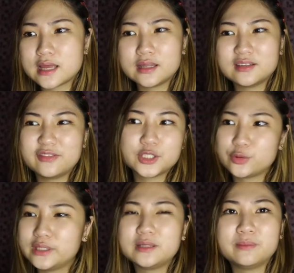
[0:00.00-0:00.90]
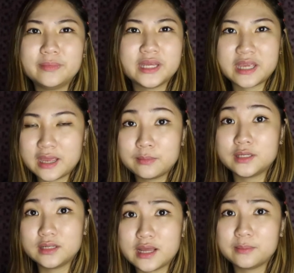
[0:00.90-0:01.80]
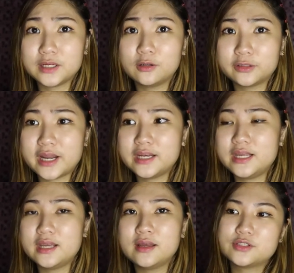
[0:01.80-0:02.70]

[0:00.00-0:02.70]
and eventually it became endemic already.